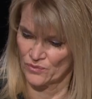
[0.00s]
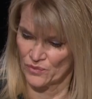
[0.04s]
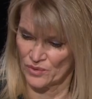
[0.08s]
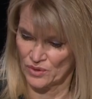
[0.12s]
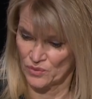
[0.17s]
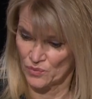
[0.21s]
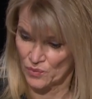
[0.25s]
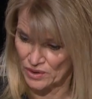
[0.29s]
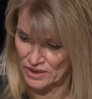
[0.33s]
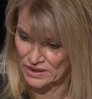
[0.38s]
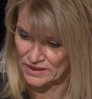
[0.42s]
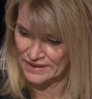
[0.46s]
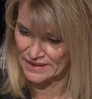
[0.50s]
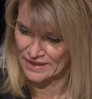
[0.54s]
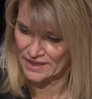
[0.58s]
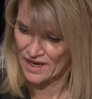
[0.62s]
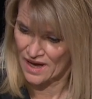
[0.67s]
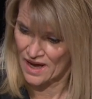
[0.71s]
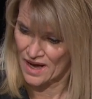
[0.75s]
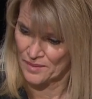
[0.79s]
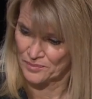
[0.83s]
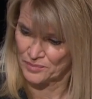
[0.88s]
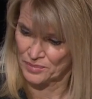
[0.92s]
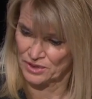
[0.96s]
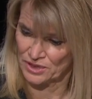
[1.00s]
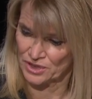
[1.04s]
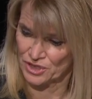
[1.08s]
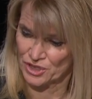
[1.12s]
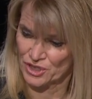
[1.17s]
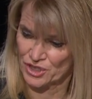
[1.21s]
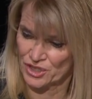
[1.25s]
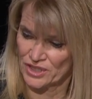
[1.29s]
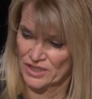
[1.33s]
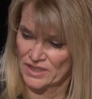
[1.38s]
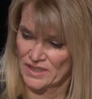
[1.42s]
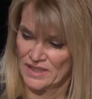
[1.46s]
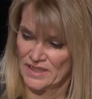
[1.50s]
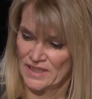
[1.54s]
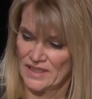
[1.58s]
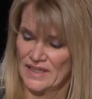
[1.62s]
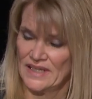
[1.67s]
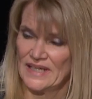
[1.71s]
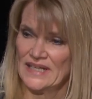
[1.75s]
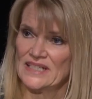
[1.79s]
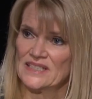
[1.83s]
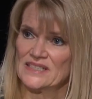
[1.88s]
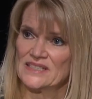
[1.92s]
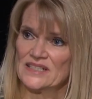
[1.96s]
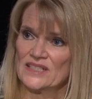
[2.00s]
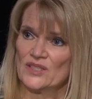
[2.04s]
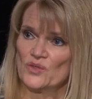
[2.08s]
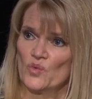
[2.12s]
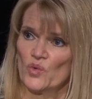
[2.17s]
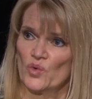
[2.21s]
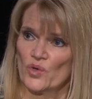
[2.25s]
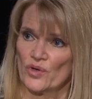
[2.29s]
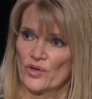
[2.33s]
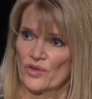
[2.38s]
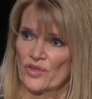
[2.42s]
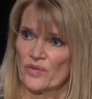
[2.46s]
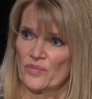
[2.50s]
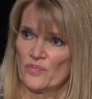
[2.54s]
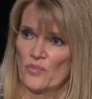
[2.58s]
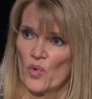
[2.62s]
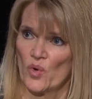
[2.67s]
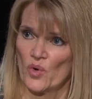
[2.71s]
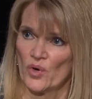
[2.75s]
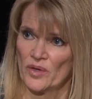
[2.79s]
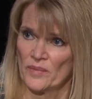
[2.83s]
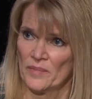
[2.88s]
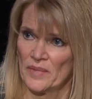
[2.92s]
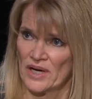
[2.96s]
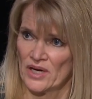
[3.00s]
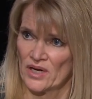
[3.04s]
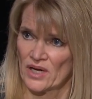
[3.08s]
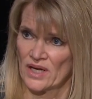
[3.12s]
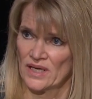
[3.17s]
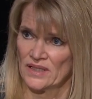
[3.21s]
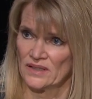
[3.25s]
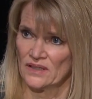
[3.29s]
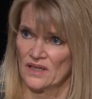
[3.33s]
we really accomplish? Is it worth more American